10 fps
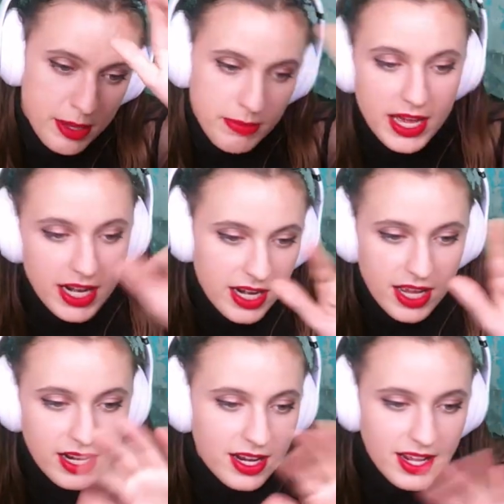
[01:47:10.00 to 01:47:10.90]

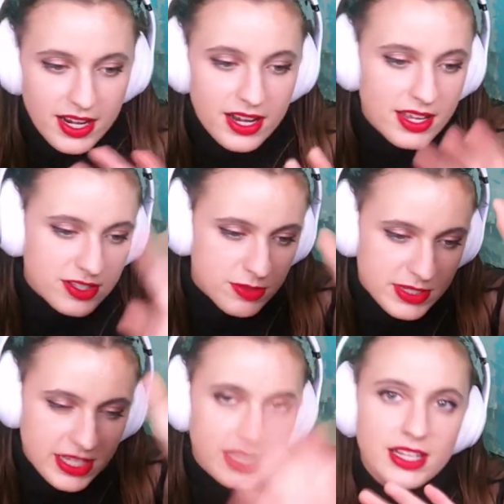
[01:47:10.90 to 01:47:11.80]
na-na-na-na-na-na. It's
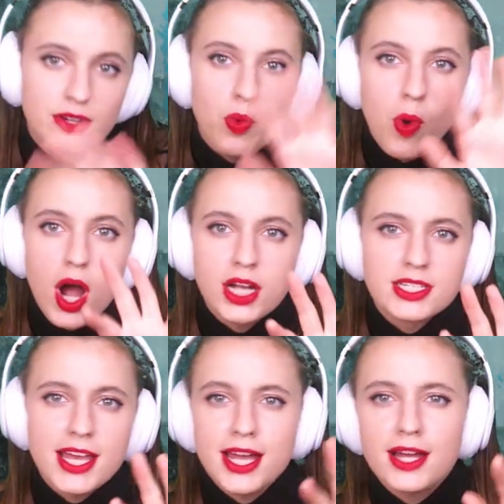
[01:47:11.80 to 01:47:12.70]
almost like a little walk
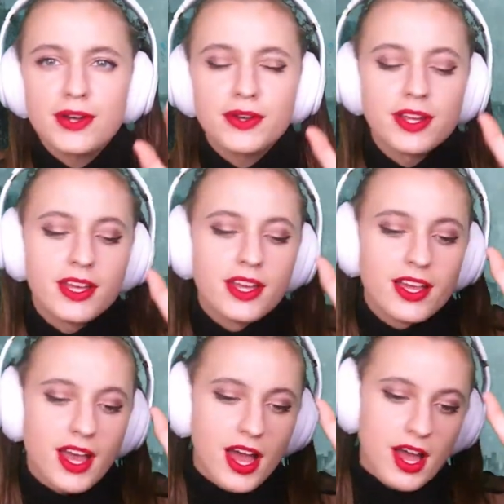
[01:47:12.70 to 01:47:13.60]
down
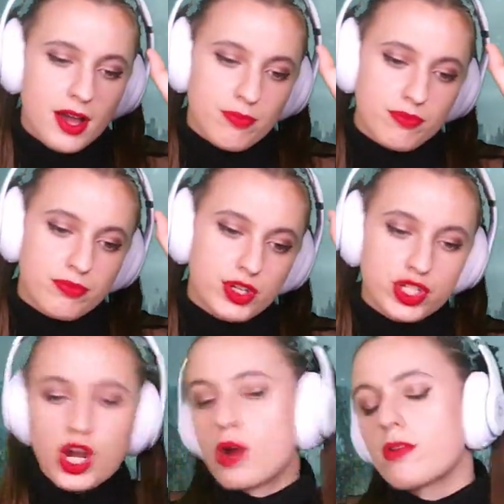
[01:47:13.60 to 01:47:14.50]

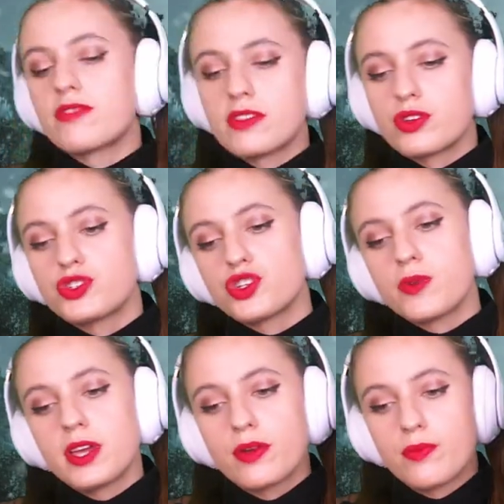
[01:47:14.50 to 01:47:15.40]
guitar riff that they're
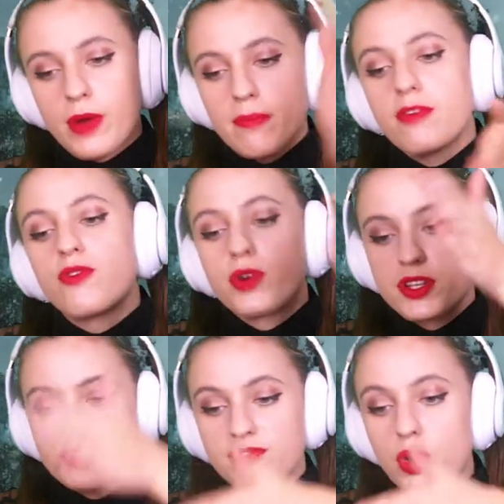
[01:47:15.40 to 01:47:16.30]
doing right before
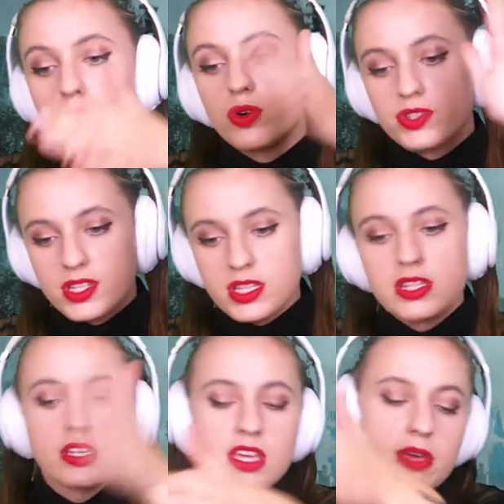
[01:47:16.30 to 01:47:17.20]
his vocals, and then
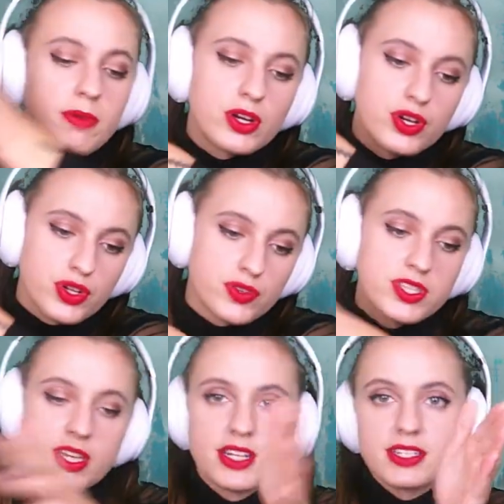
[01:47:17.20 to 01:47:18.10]
they keep
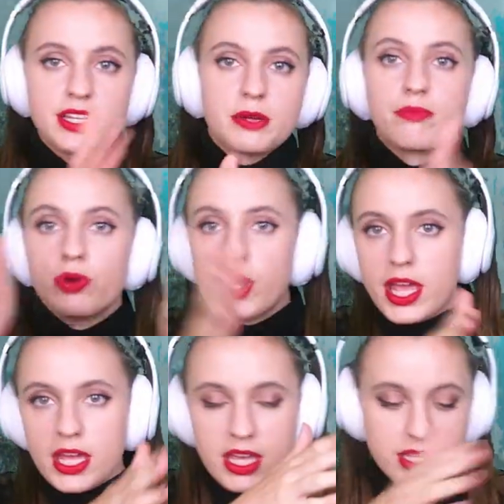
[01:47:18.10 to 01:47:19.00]
introducing it as like a
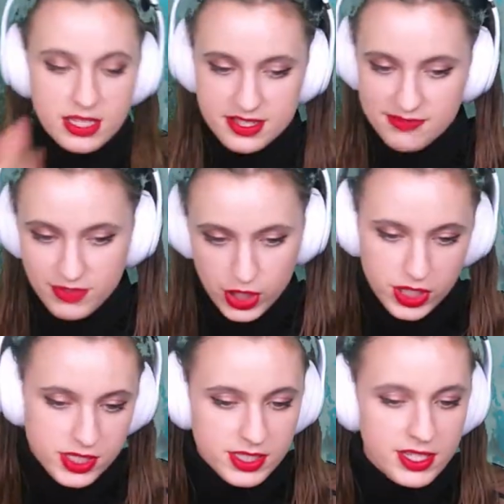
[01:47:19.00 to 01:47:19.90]
break in this
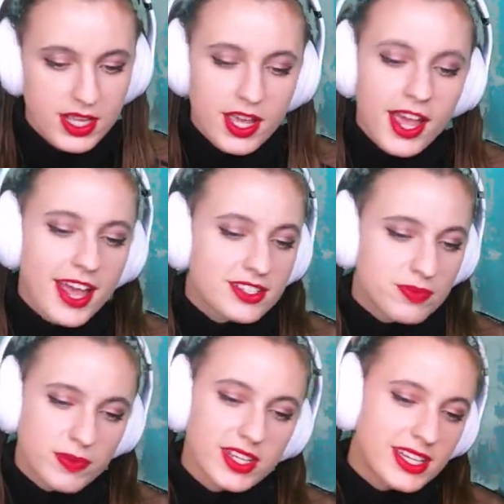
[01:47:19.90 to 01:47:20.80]
verse.
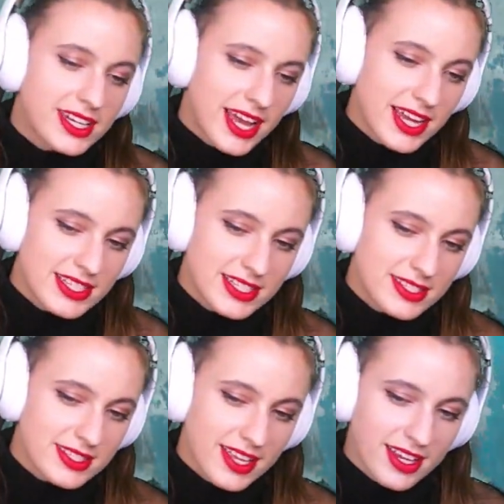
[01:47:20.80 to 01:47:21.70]
It's really nice.
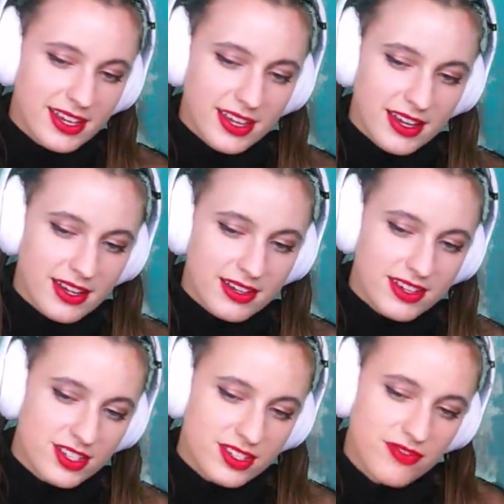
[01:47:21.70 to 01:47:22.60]
It's like,
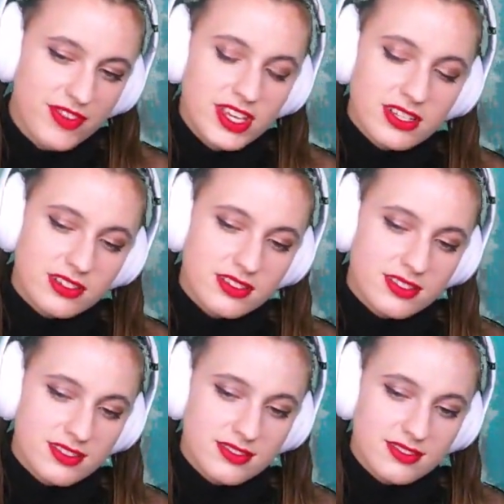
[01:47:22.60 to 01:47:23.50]
it just
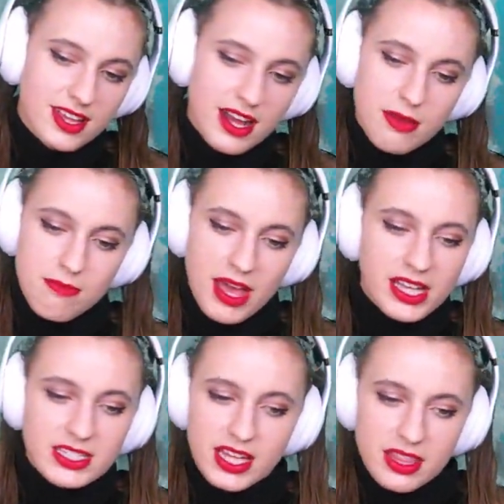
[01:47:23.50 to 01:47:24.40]
feels kind of
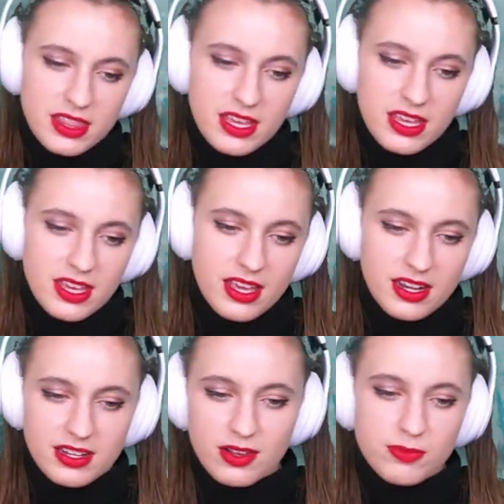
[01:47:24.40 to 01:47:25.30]
Megadeth-y
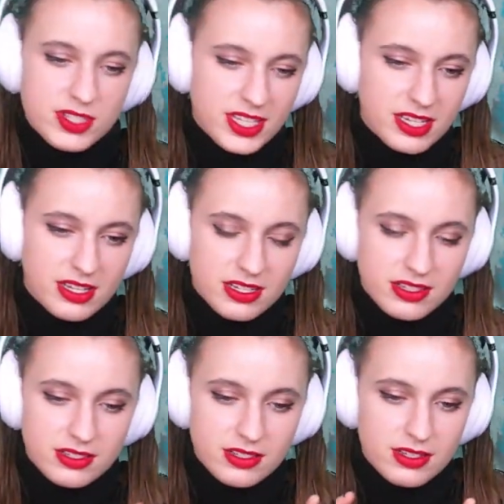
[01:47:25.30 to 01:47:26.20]
and almost like a